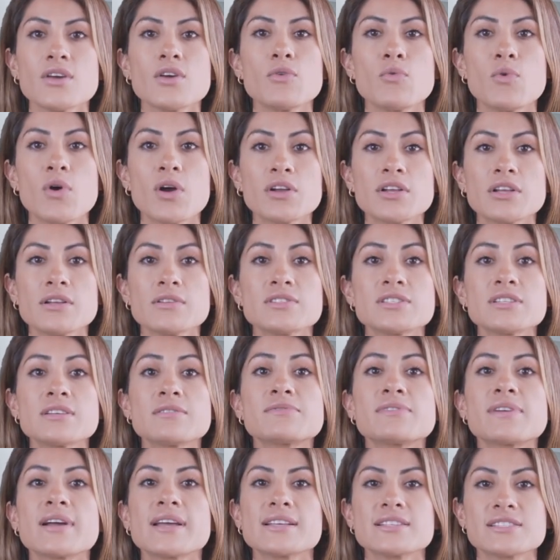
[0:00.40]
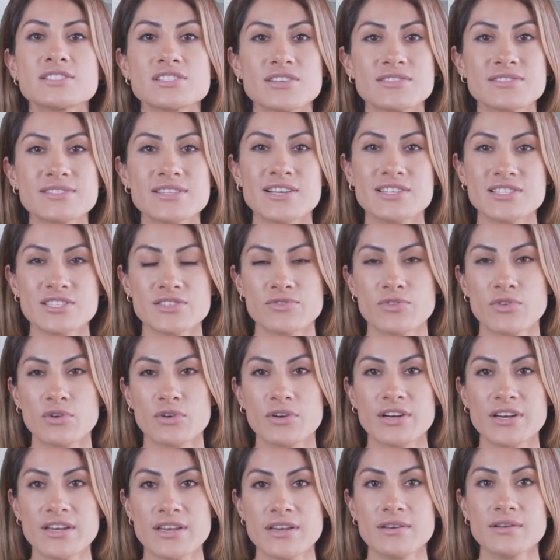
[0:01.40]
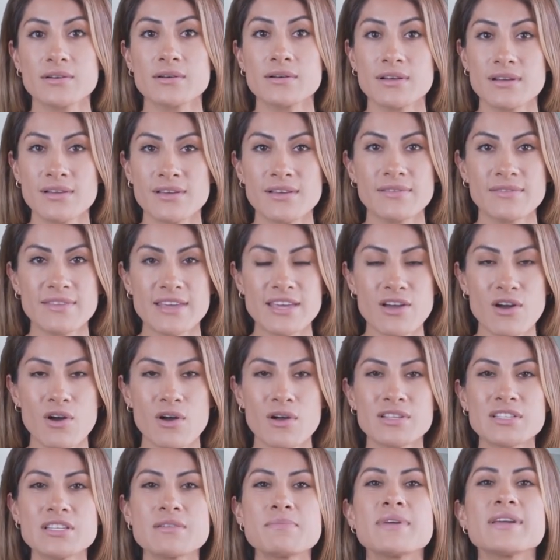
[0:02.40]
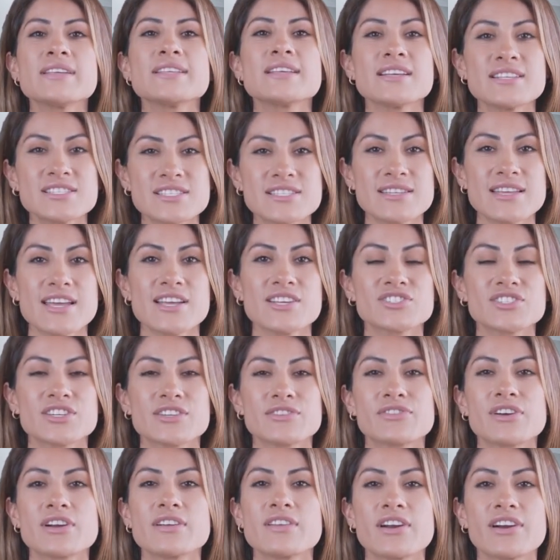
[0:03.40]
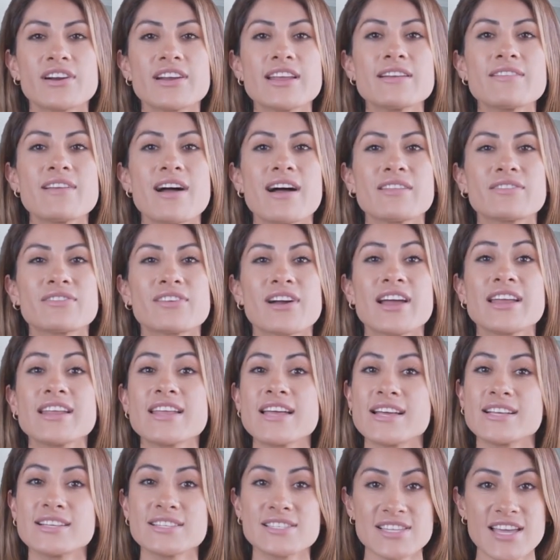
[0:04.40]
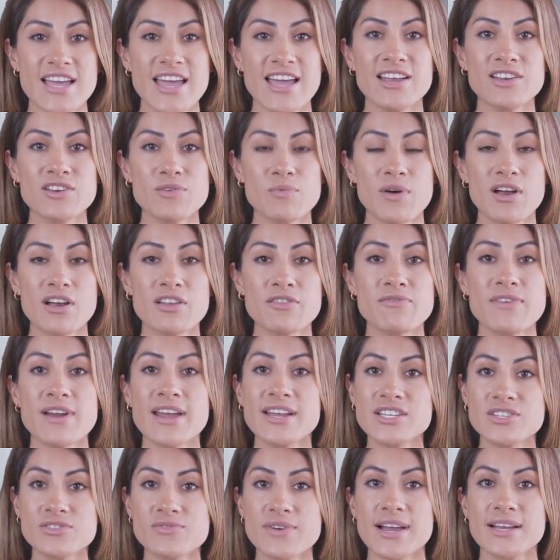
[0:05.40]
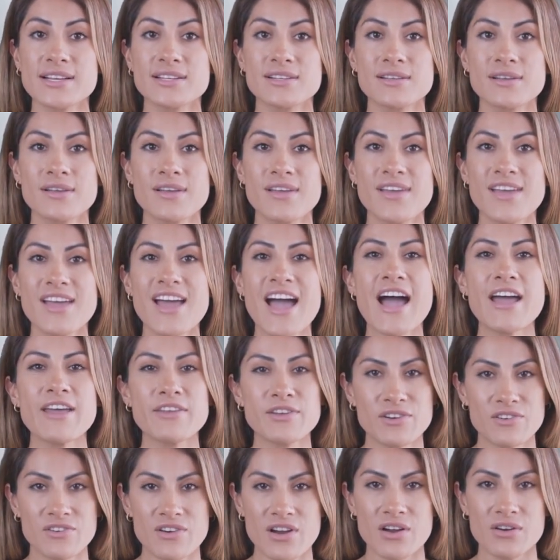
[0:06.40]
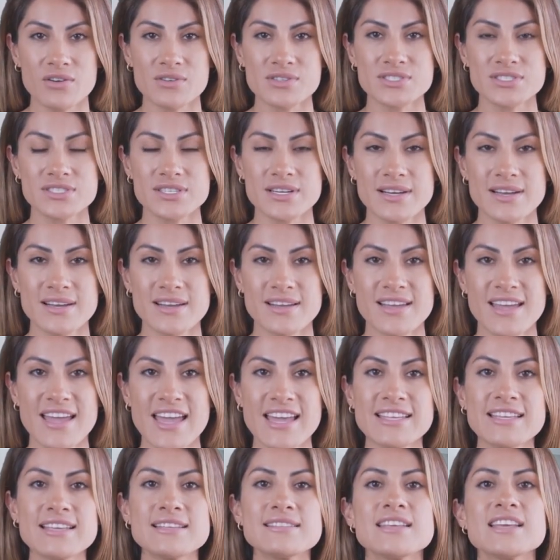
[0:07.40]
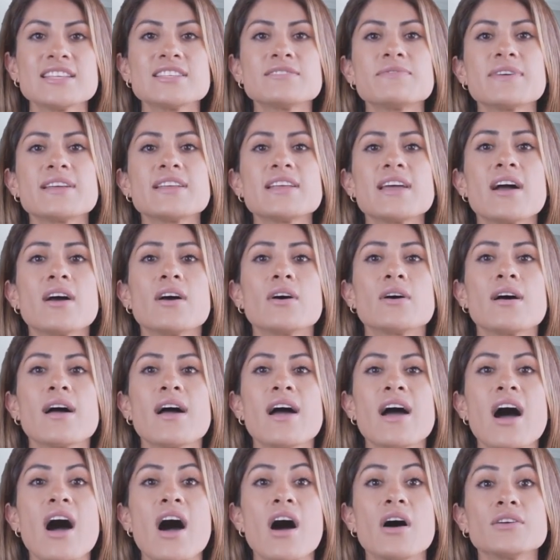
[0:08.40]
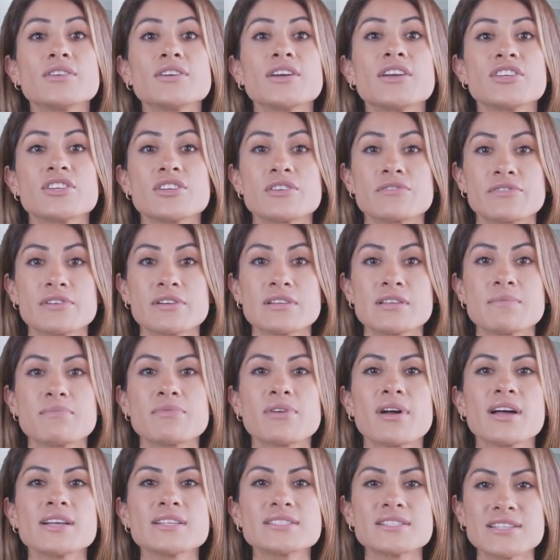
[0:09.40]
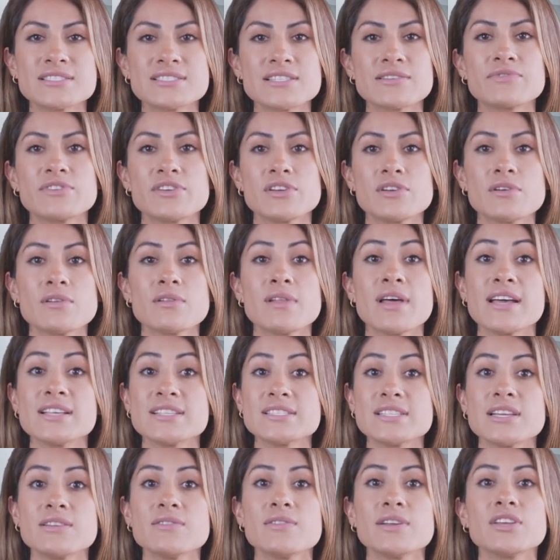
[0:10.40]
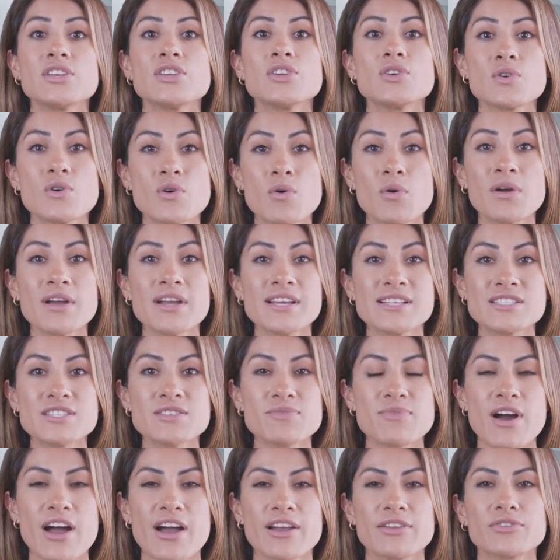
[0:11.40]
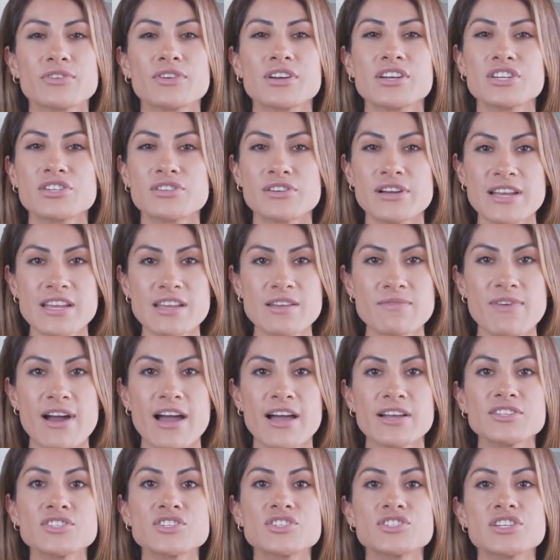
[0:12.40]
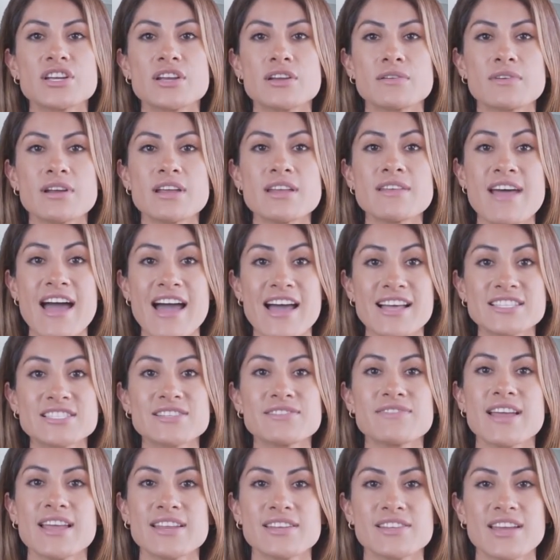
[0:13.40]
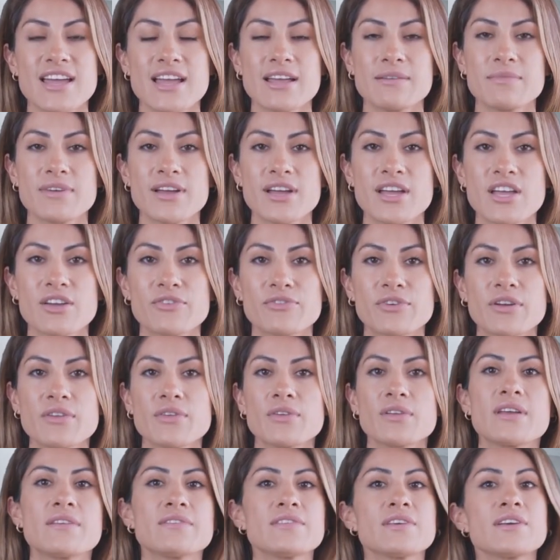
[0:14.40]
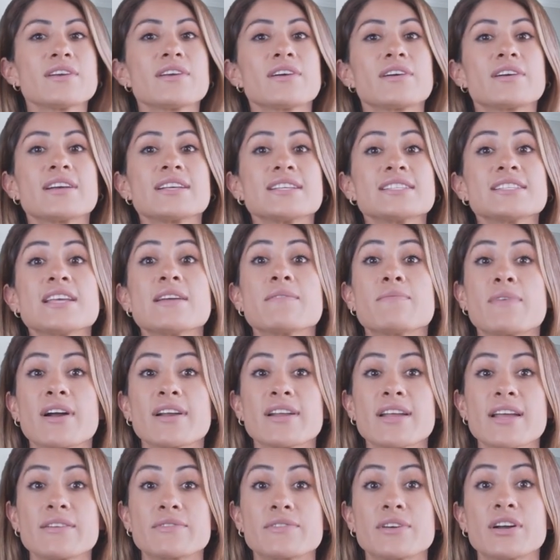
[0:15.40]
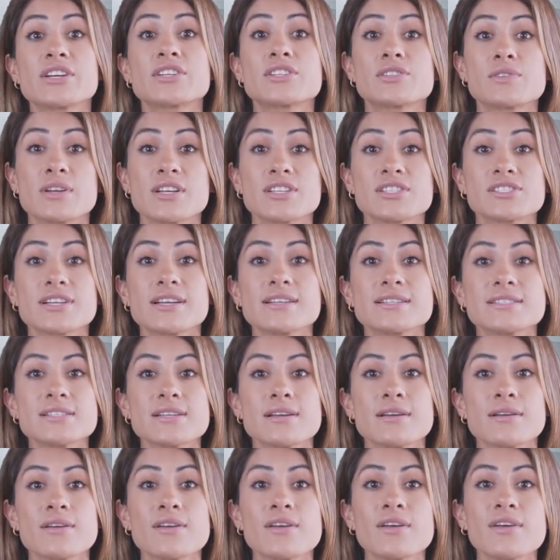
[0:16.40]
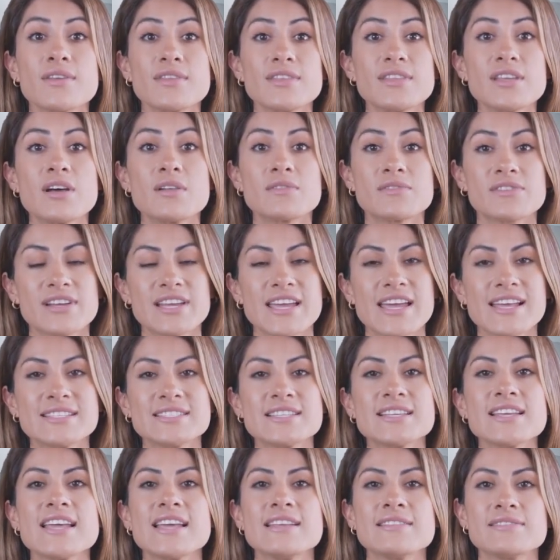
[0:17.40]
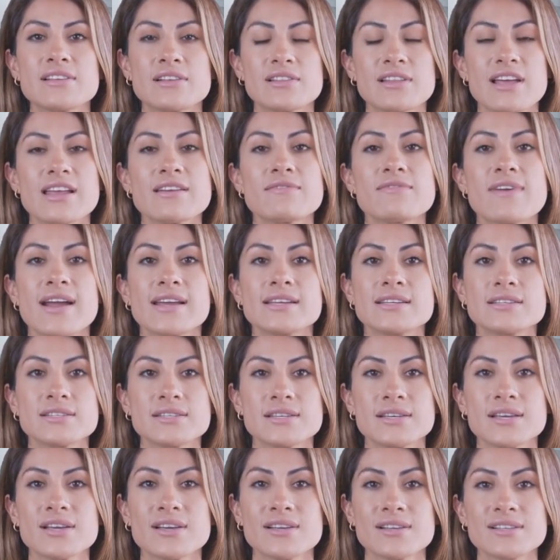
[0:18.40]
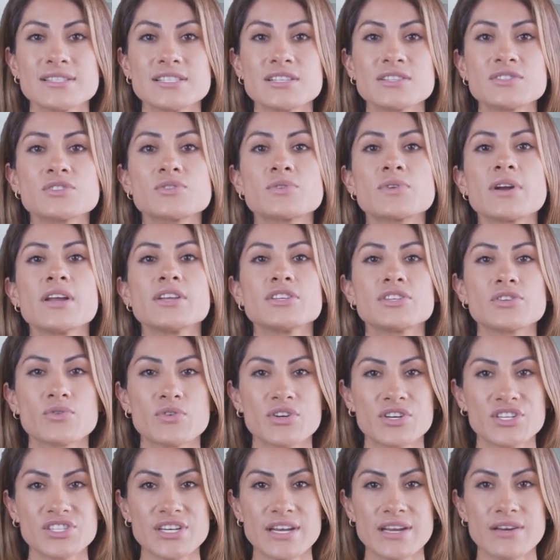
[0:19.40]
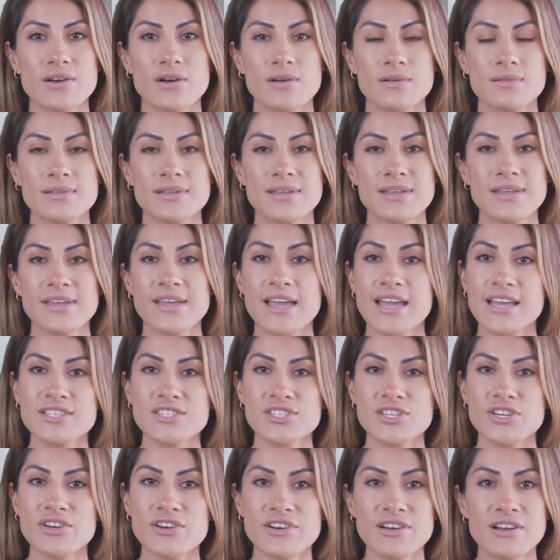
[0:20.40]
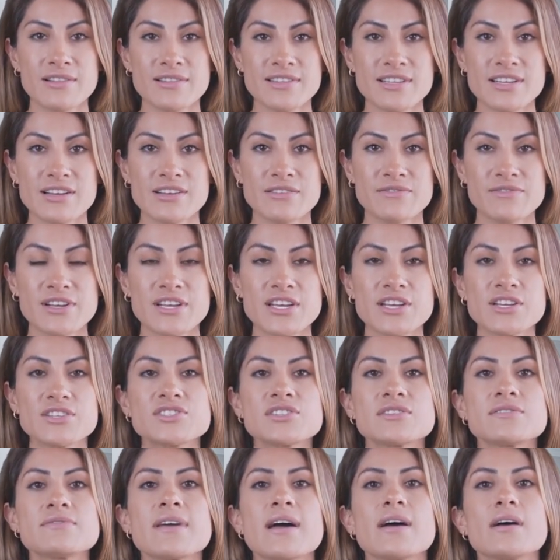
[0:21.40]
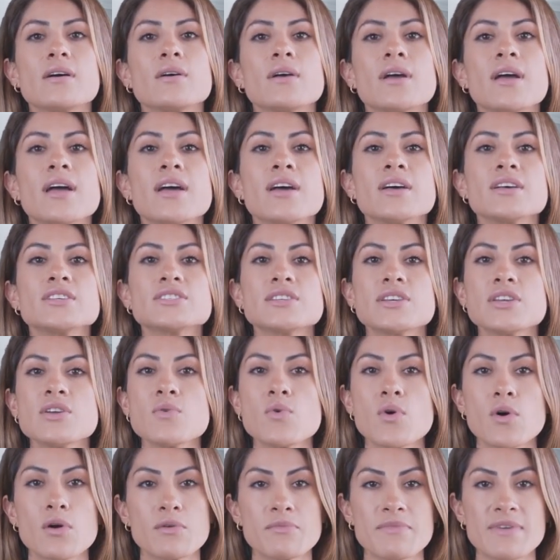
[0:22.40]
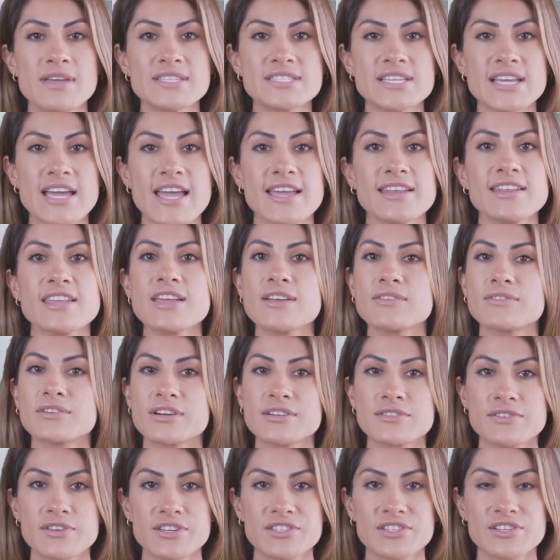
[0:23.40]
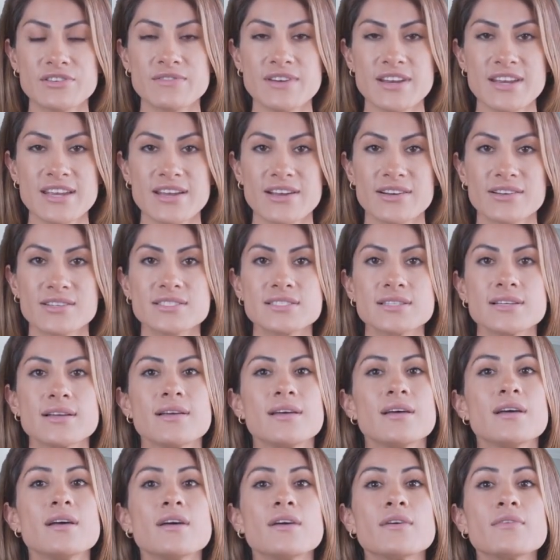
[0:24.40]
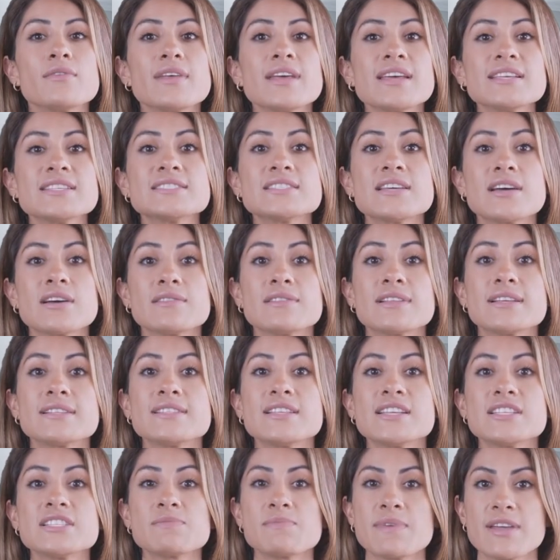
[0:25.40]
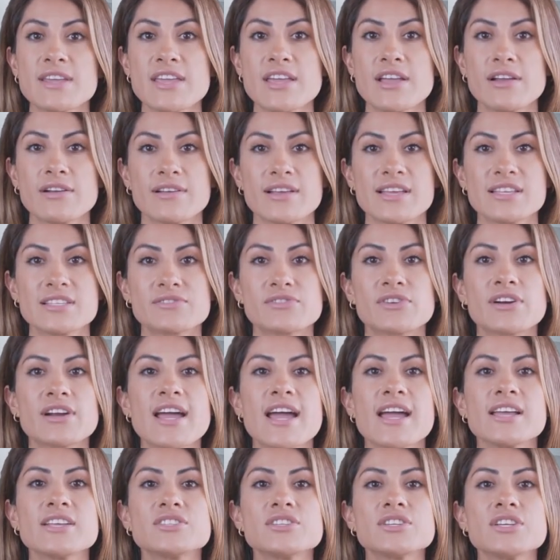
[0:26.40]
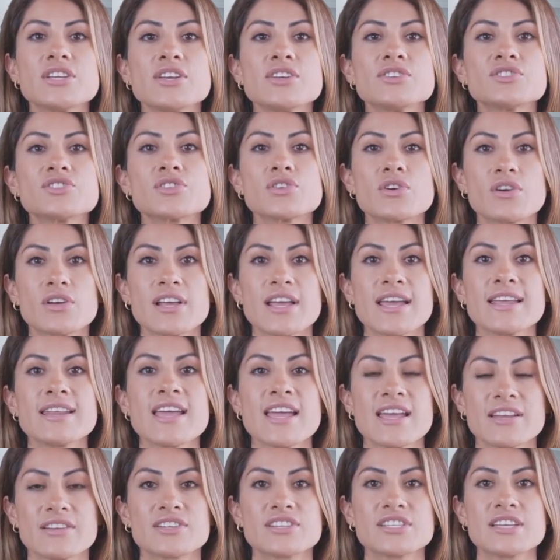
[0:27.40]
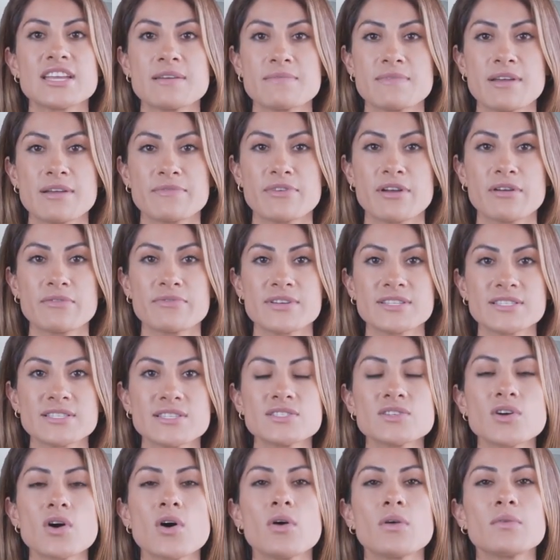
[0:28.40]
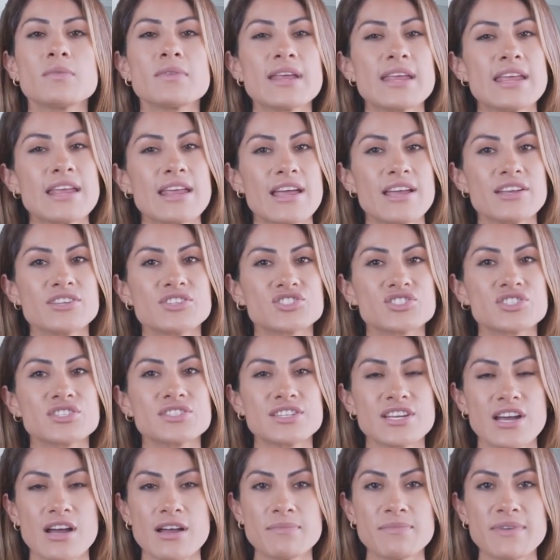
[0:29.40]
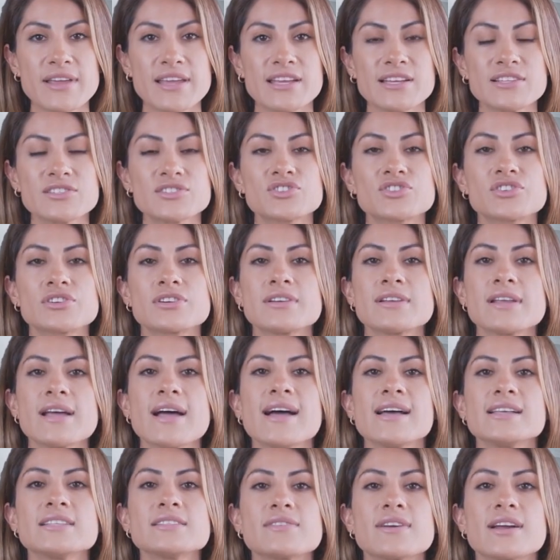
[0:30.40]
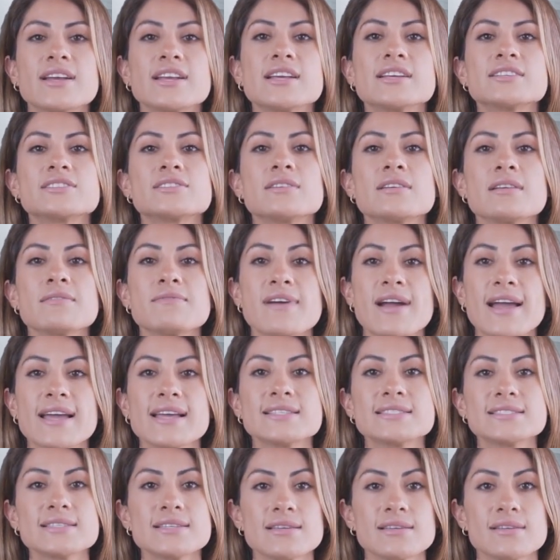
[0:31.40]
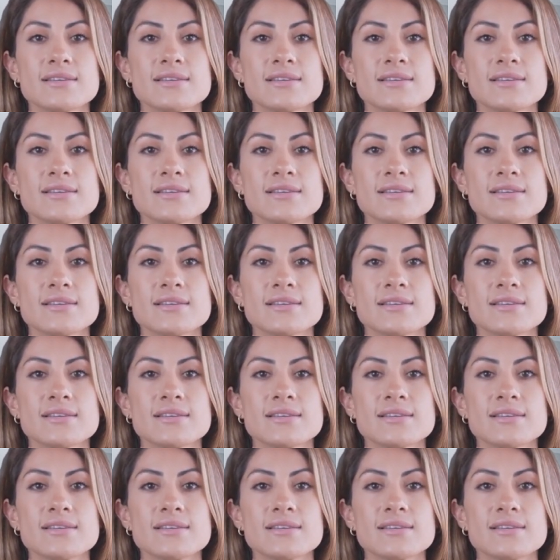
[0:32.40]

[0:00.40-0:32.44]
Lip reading: Welcome to Find Success for You, the ultimate destination for learning about finance and wealth management. I'm your host, and in this video, I'll guide you through the process of utilizing the Kucoin spot grid trading bot to generate passive income from cryptocurrency market fluctuations. Don't forget to hit the like button, subscribe to our channel, and turn on the notification bell so you won't miss any of our future videos. Please note that this video is for educational and entertainment purposes only and should not be construed as financial advice.